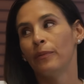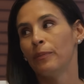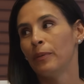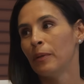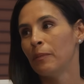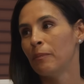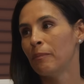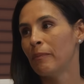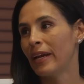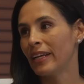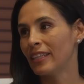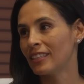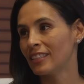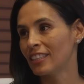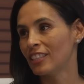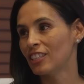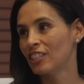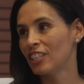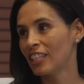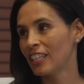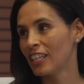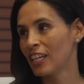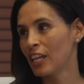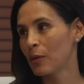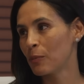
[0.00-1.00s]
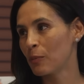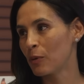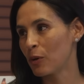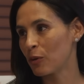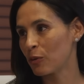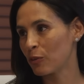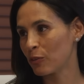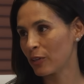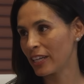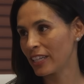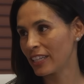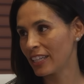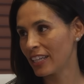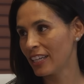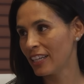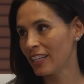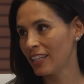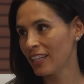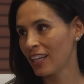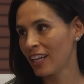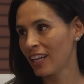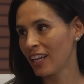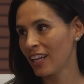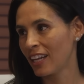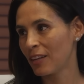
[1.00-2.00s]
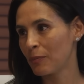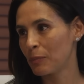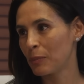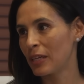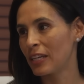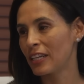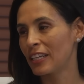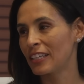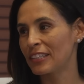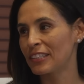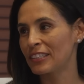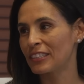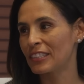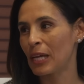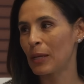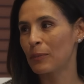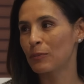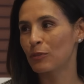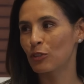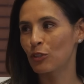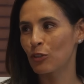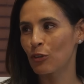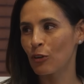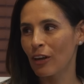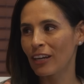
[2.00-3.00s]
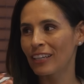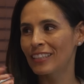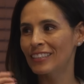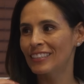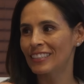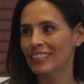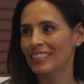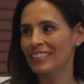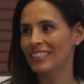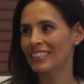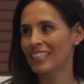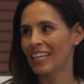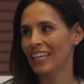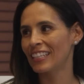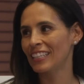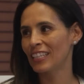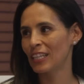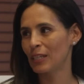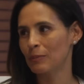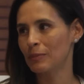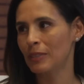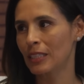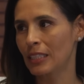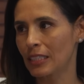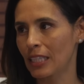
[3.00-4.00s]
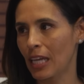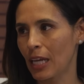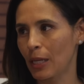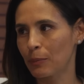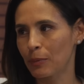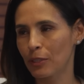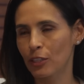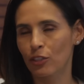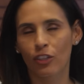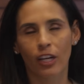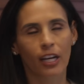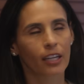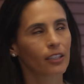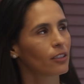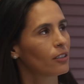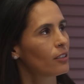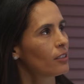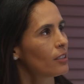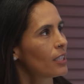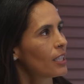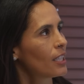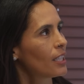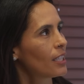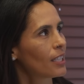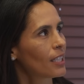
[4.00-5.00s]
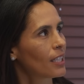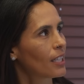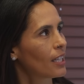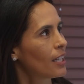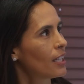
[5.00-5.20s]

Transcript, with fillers: I've been messaging him already because I'm trying to send him this I P tracker link.